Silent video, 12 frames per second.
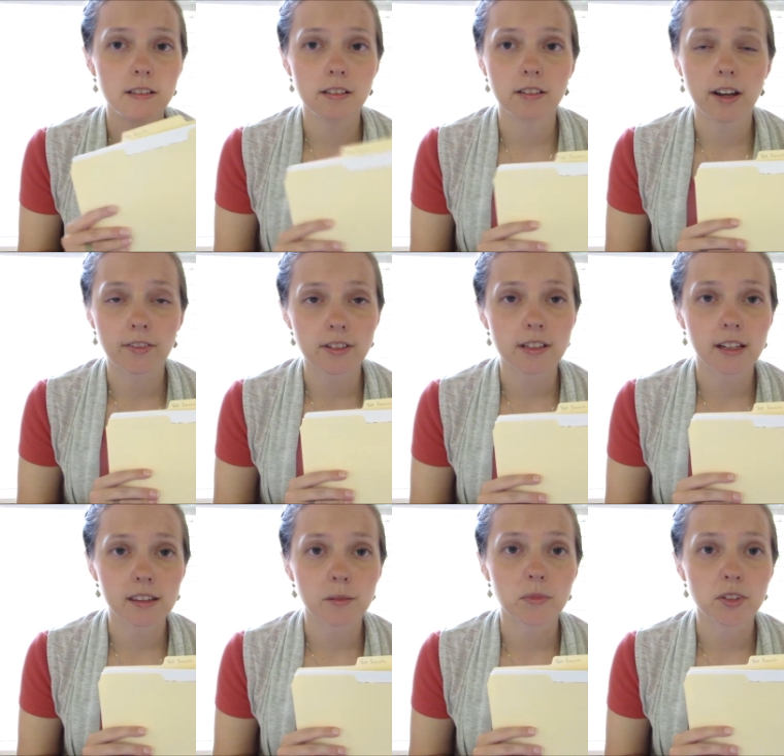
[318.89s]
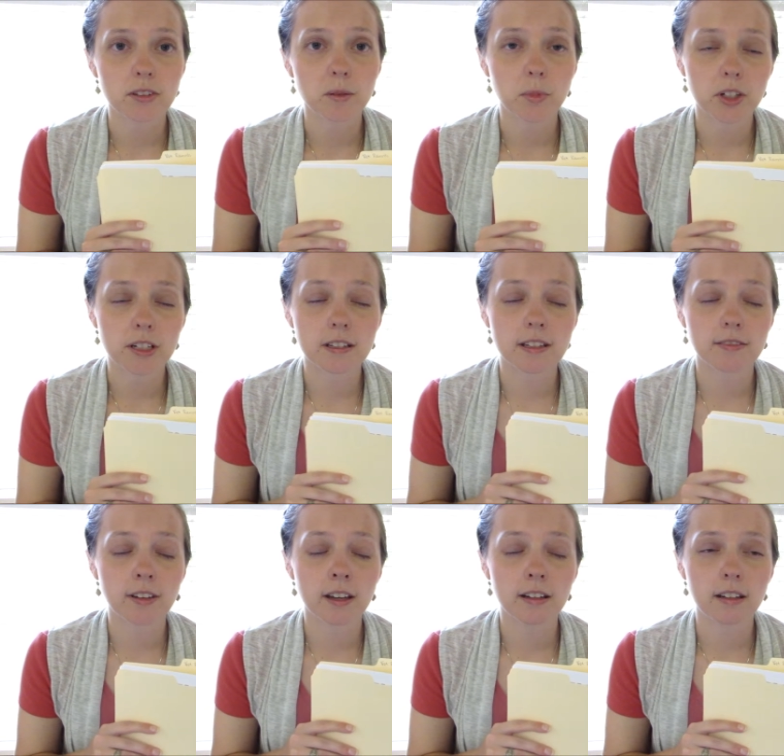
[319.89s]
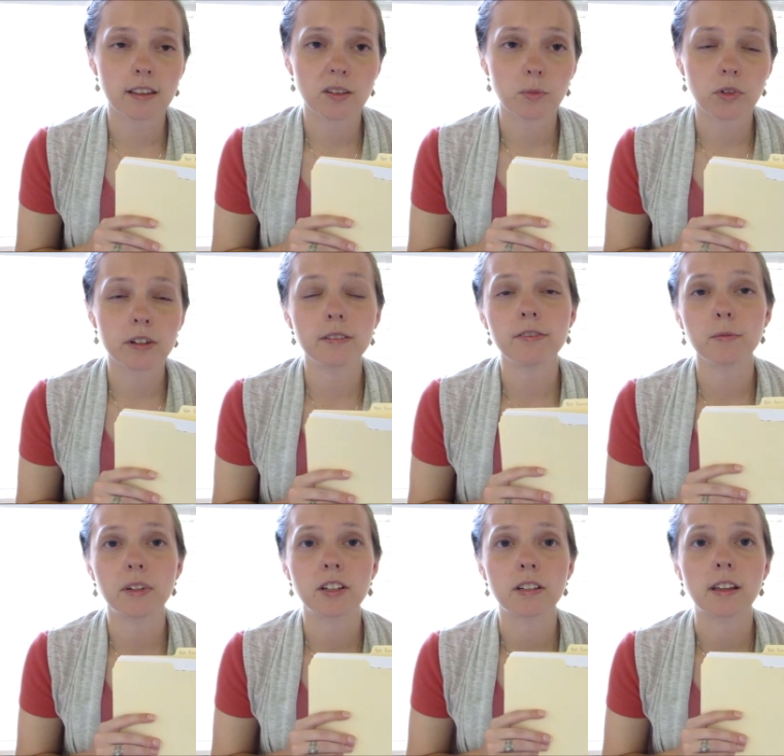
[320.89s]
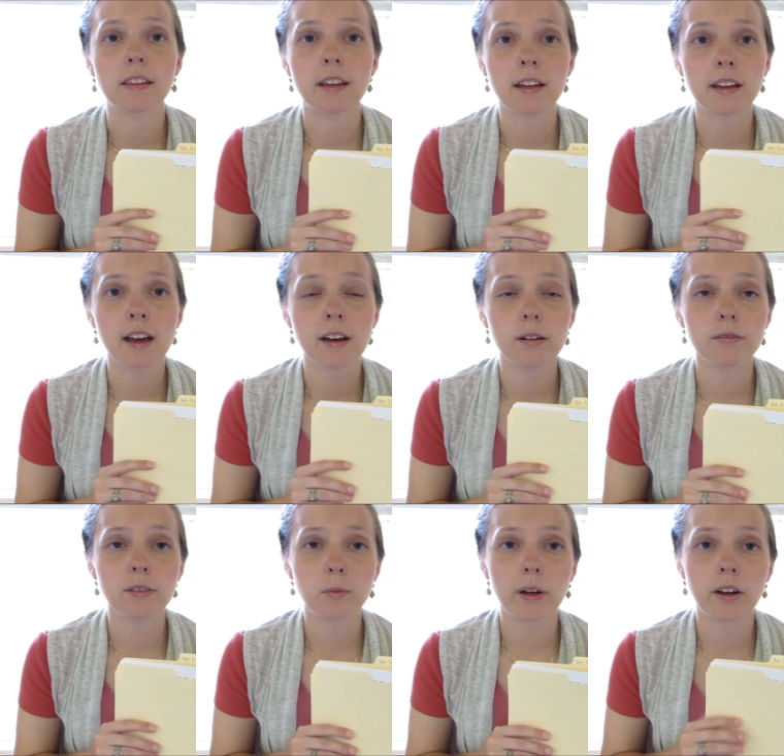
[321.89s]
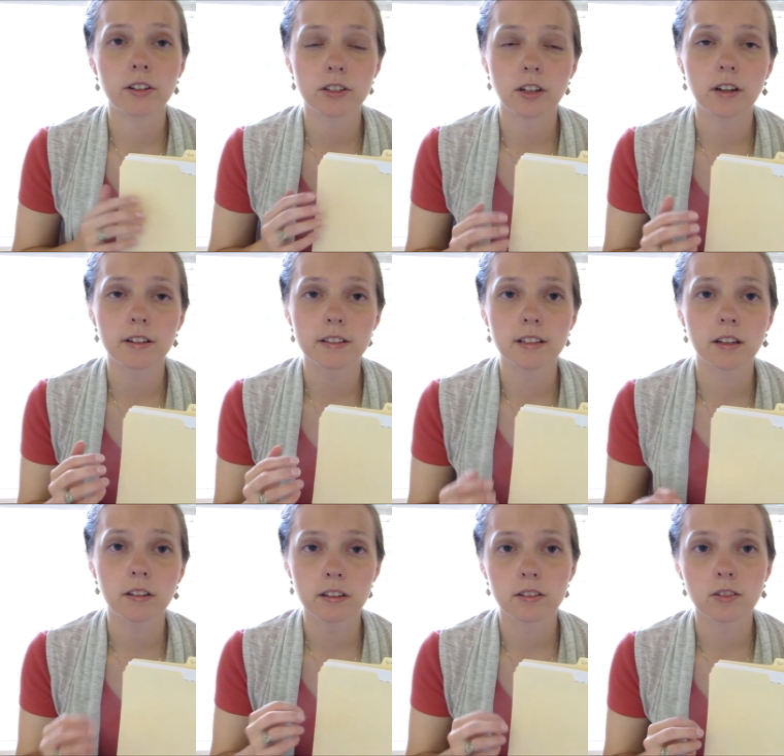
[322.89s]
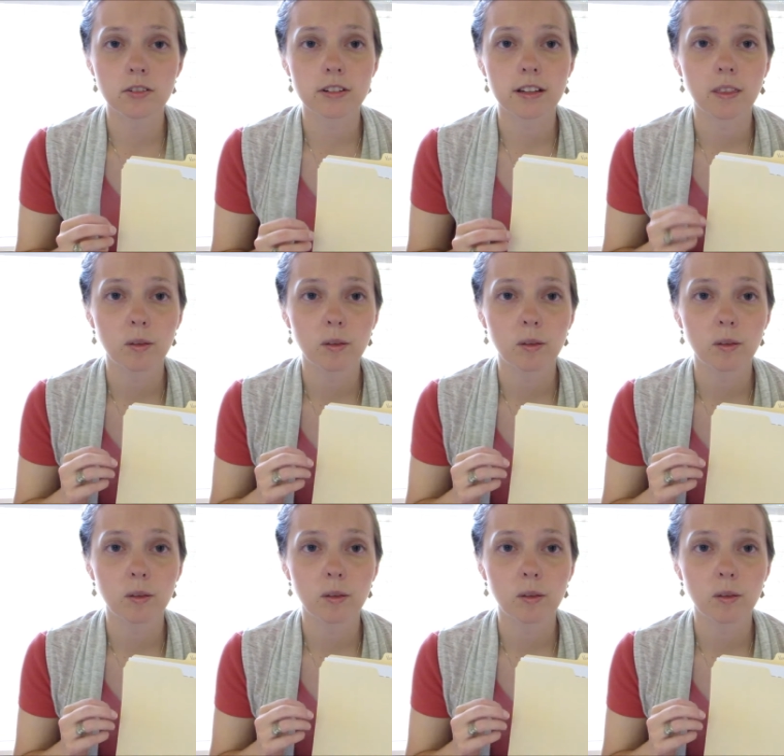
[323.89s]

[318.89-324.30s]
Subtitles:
you have to take them to an emergency vet, and the more information that they have about your dog's health history, the